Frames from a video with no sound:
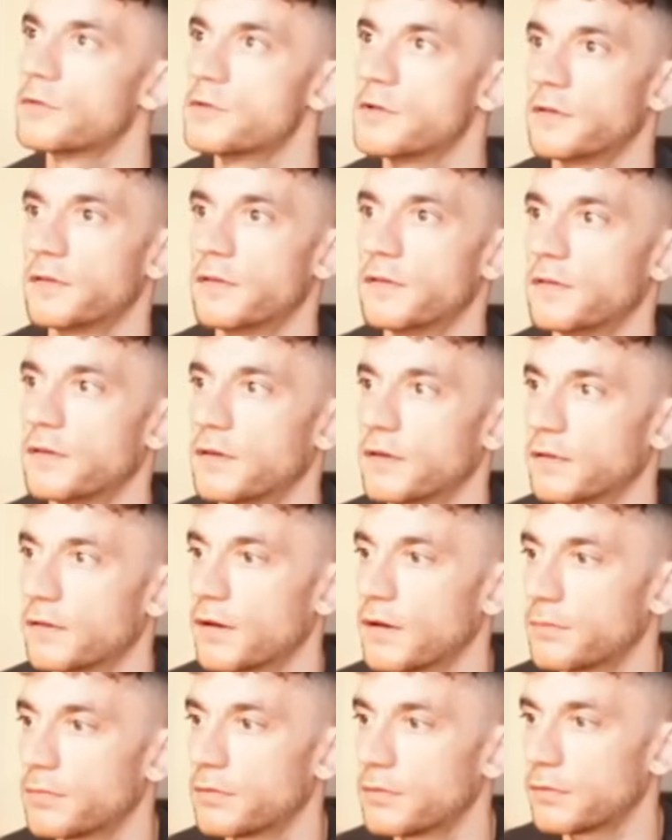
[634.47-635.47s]
just as an
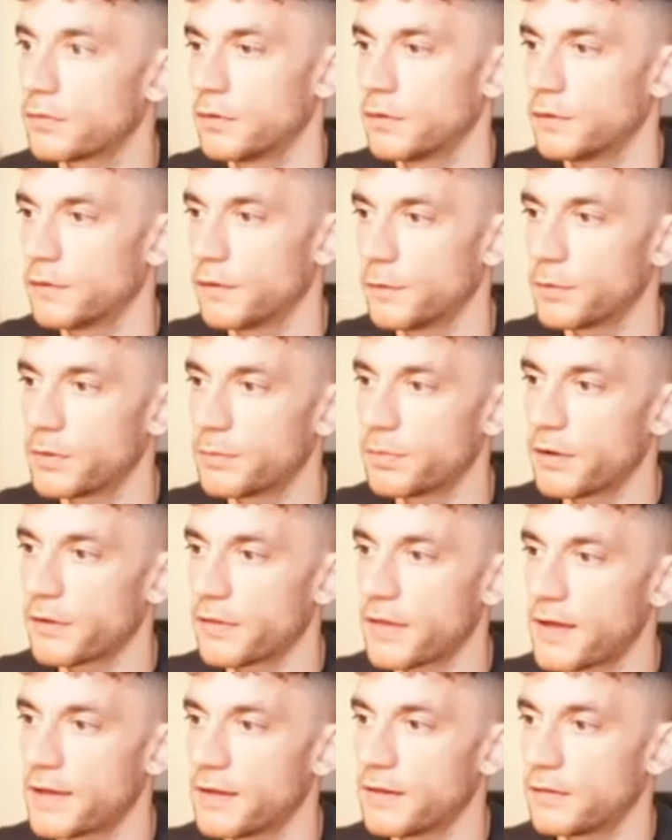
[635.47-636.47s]
example. So I'm going to
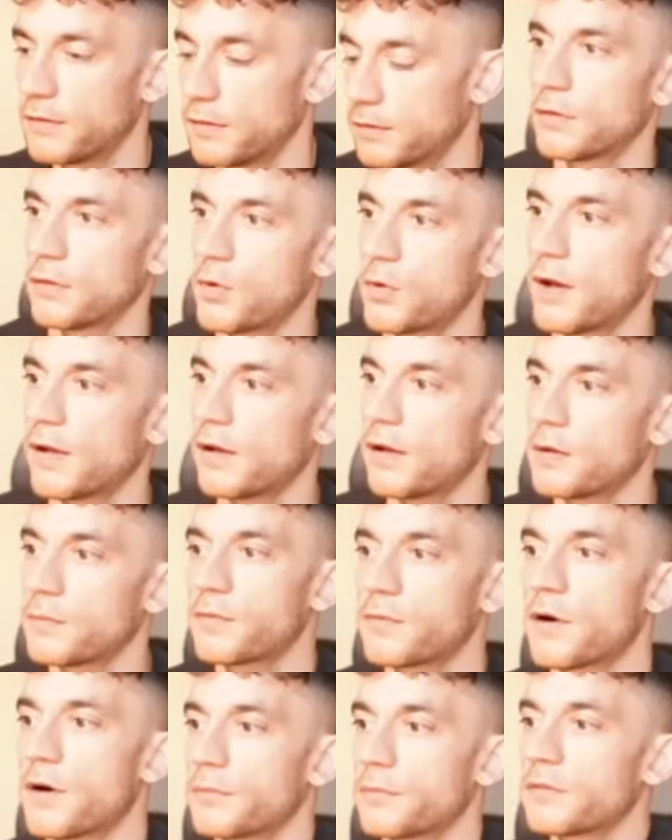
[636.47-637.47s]
plug that in. Quite a
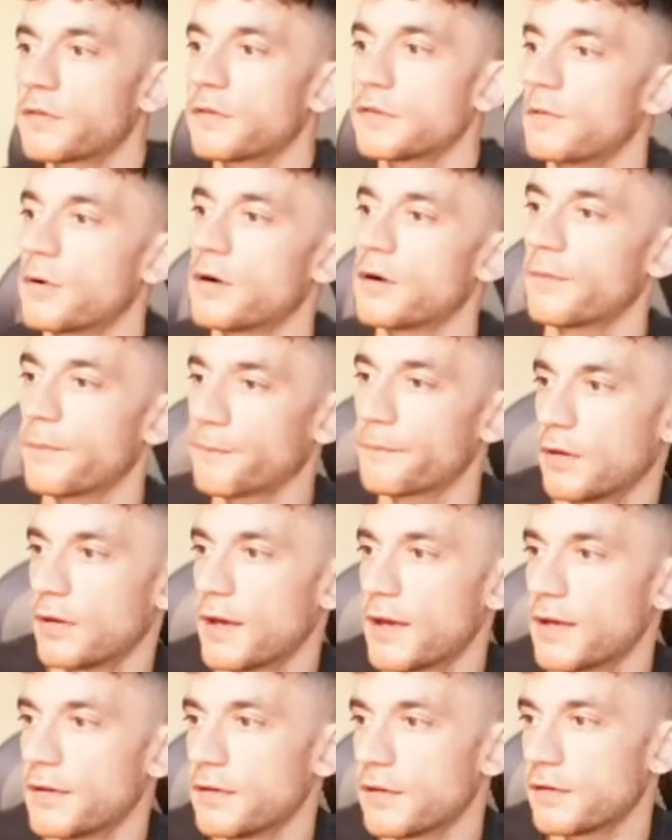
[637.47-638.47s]
long prompt as well.
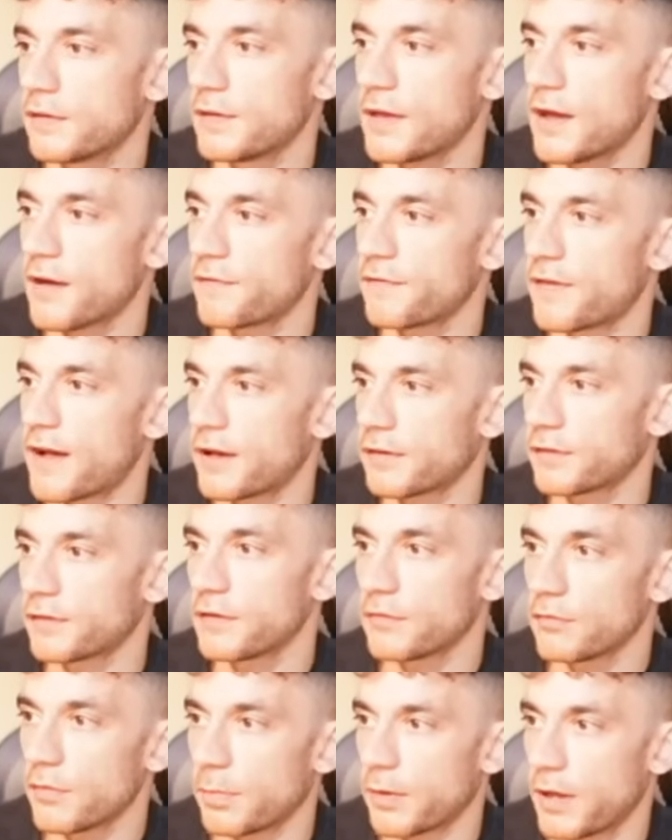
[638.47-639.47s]
And you can see how
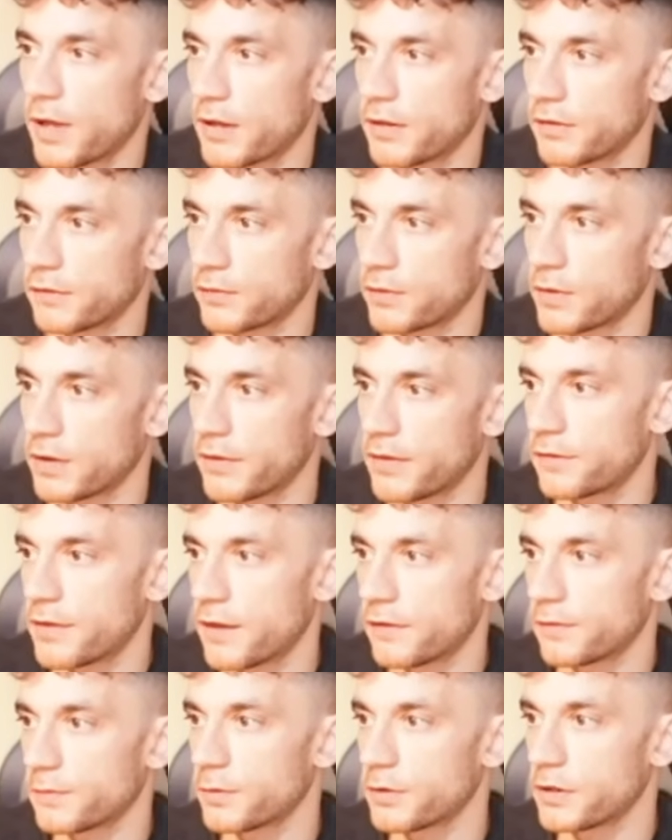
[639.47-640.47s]
fast it replies, right?
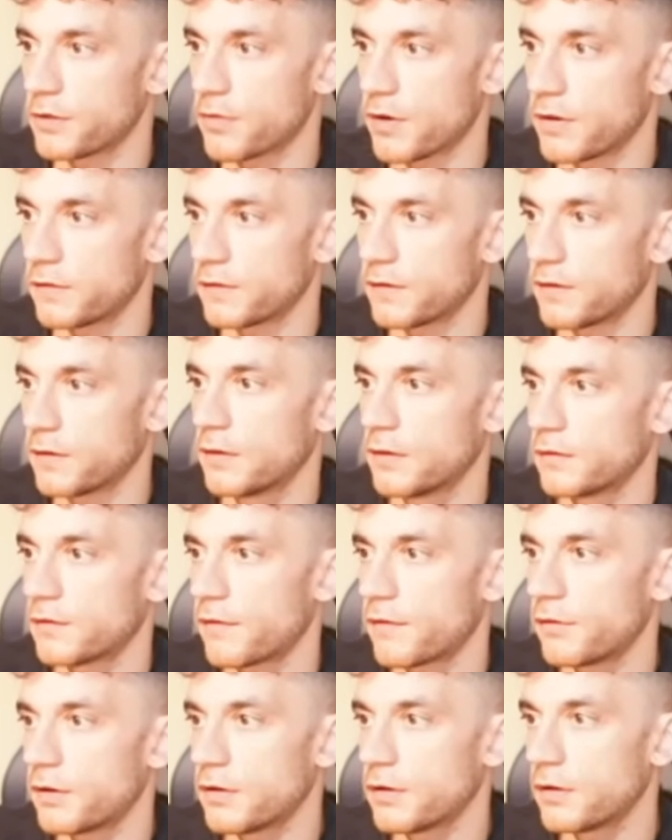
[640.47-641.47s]
That's pretty crazy. Let's
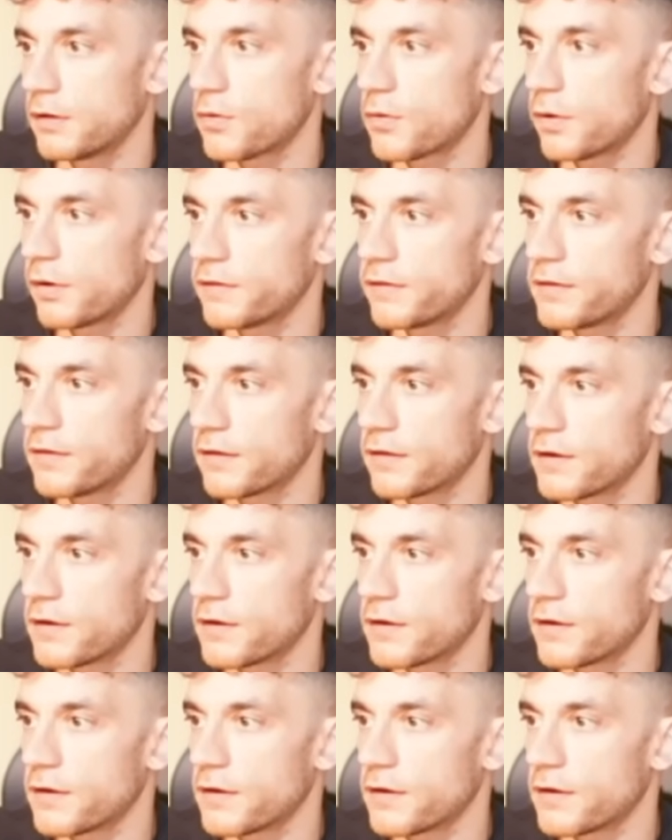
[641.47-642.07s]
have a look at the quality of the